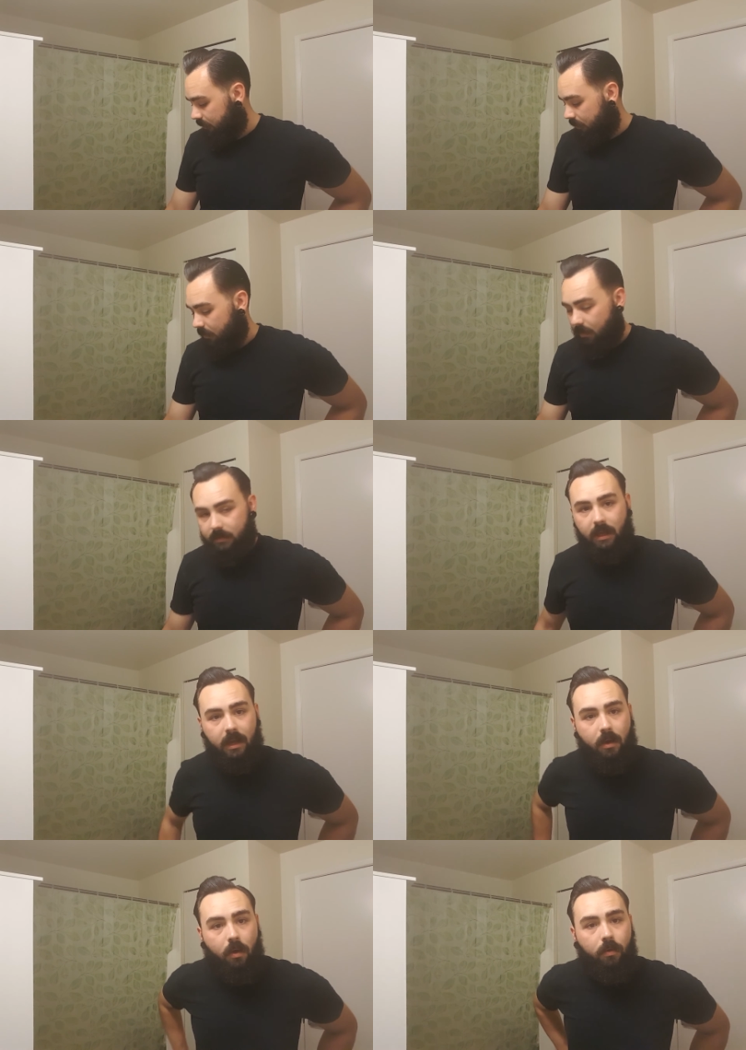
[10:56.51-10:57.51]
It's
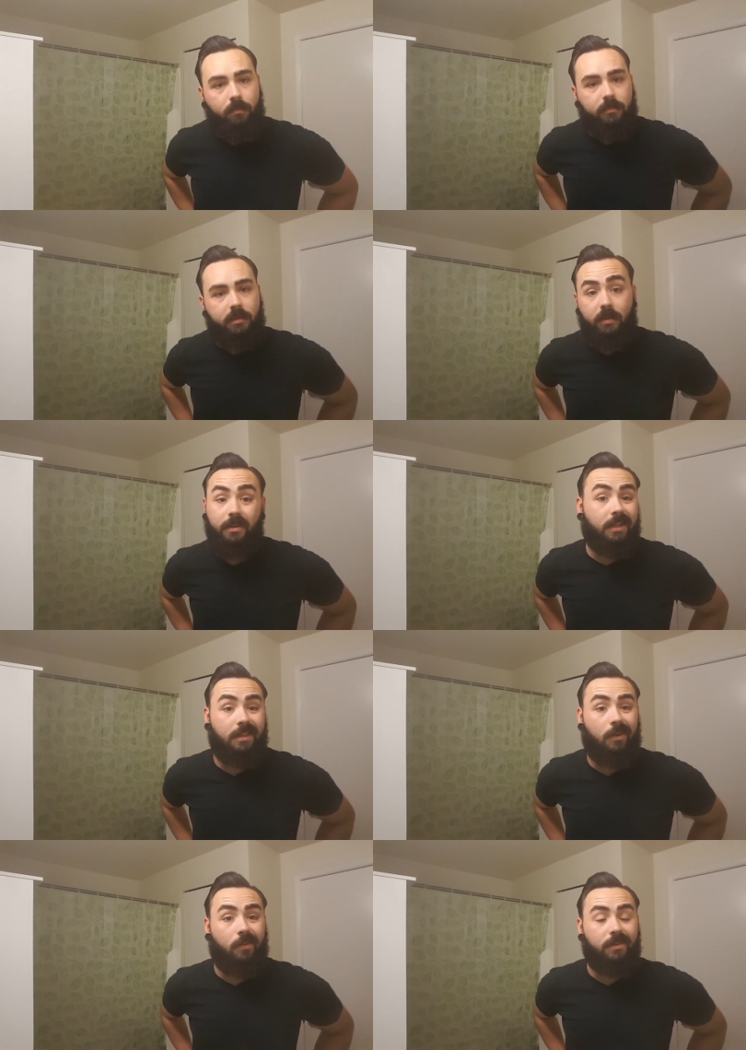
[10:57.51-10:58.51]
got combs. You can get
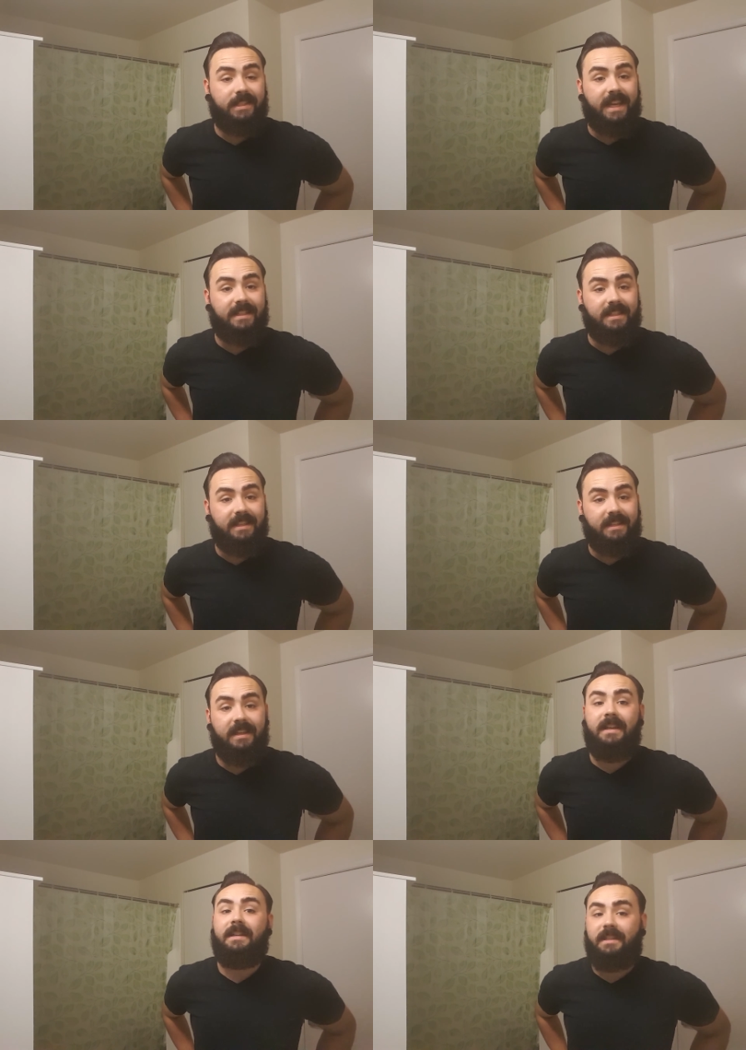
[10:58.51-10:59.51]
that all on his Etsy.